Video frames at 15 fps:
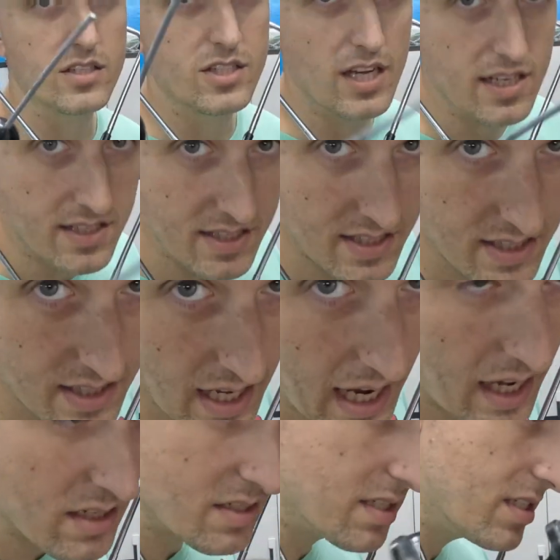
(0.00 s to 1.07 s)
Jesse's in the
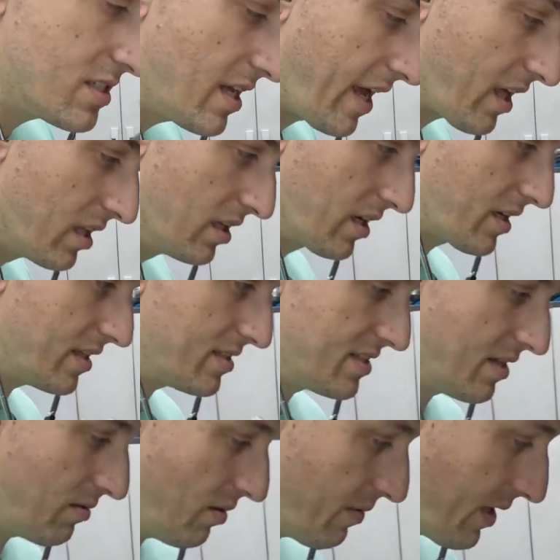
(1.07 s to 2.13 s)
house. Let's take a look and
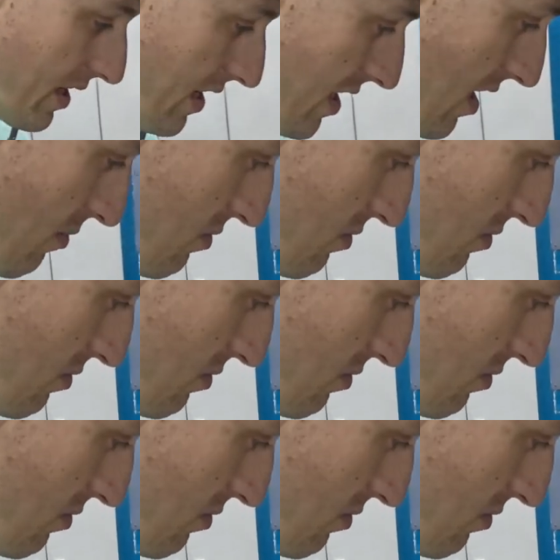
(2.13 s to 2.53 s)
see what we get here.